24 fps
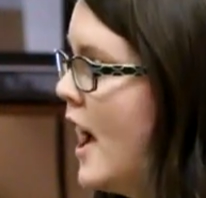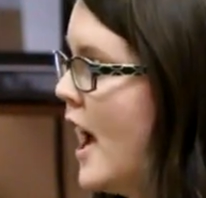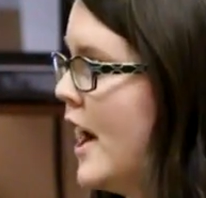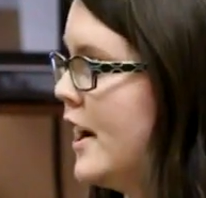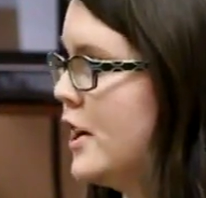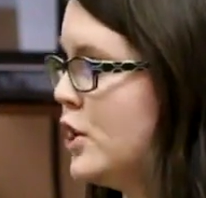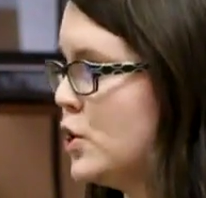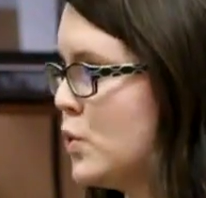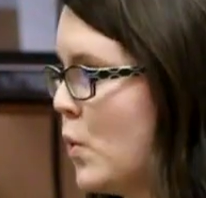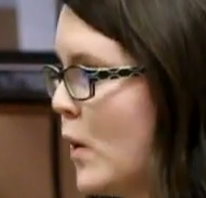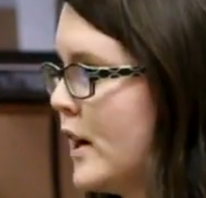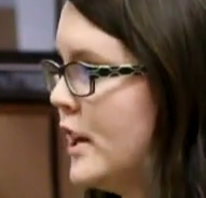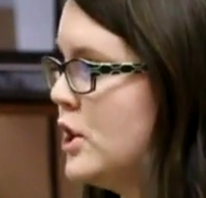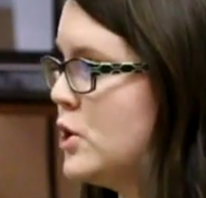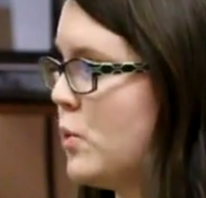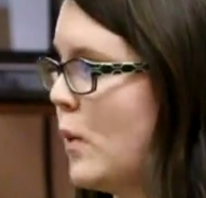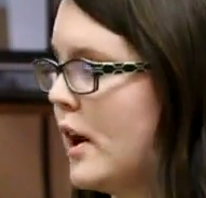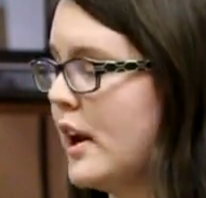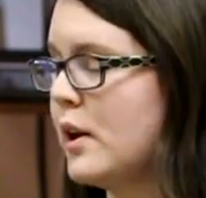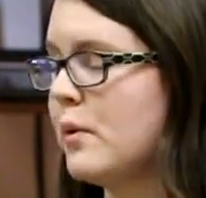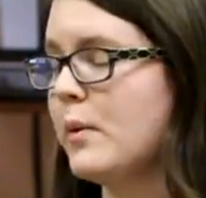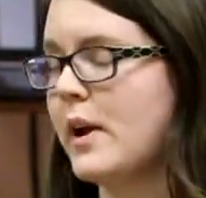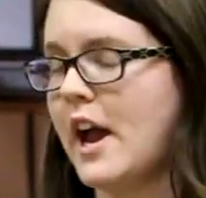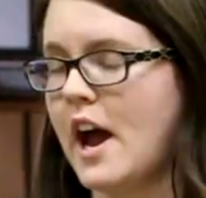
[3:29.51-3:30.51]
and in
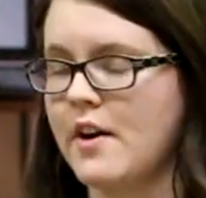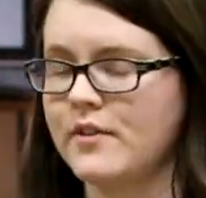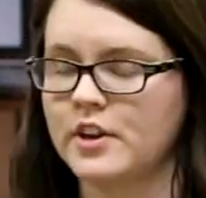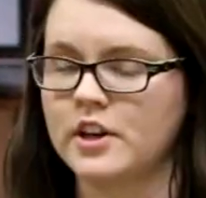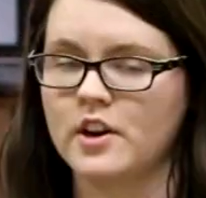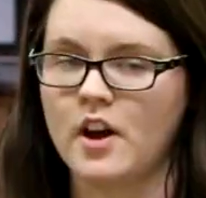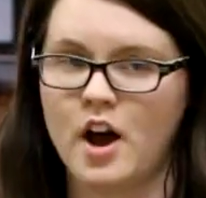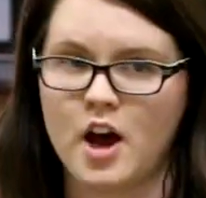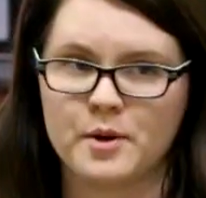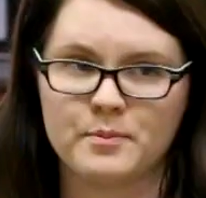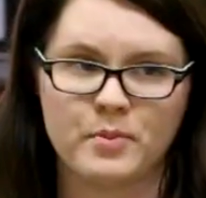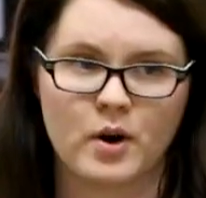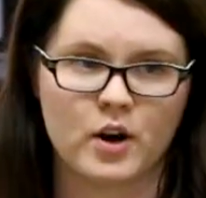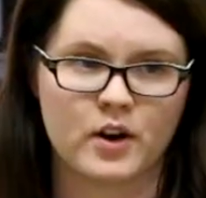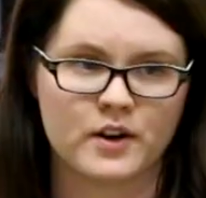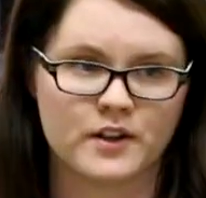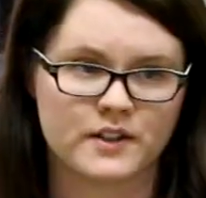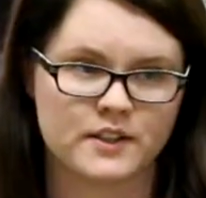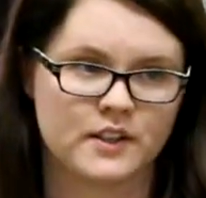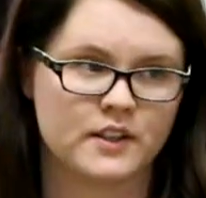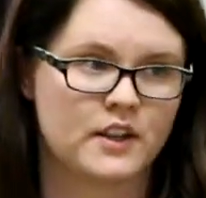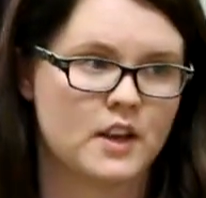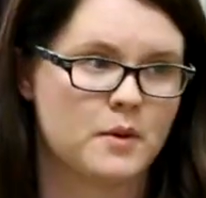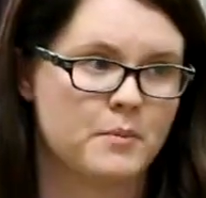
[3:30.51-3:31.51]
2020 we have a
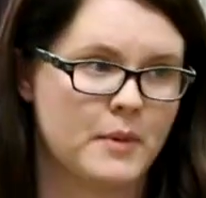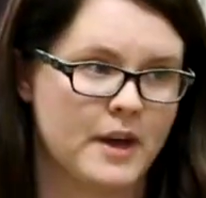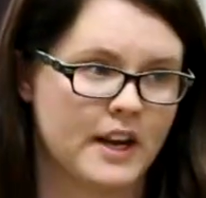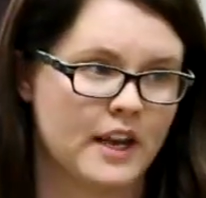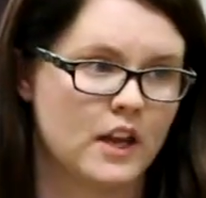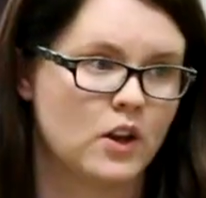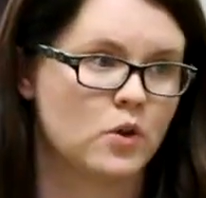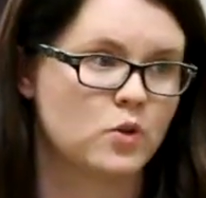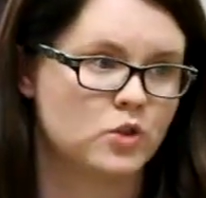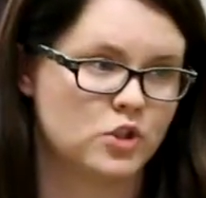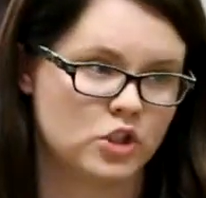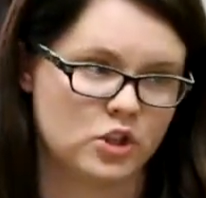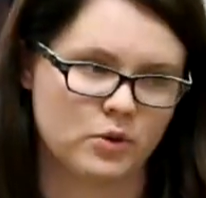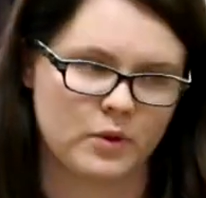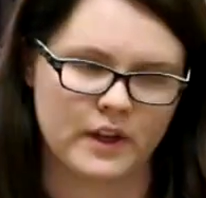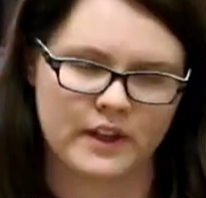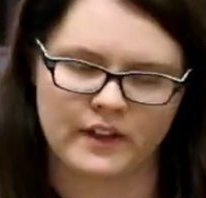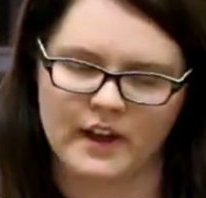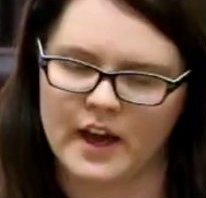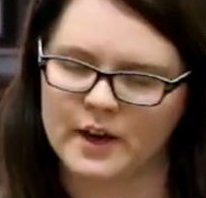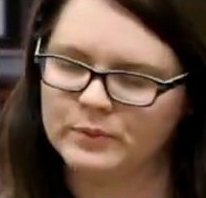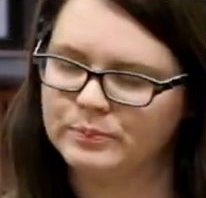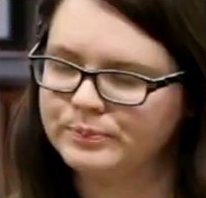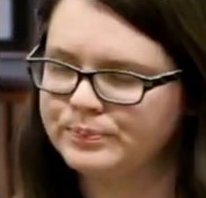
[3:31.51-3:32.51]
nonpartisan committee who's
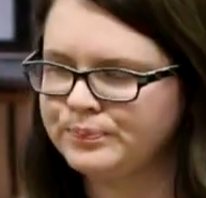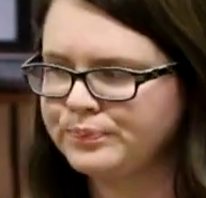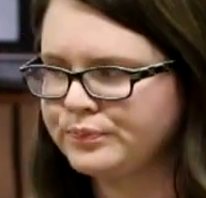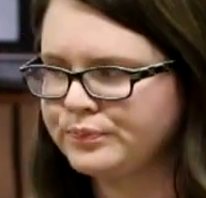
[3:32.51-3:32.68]
doing that.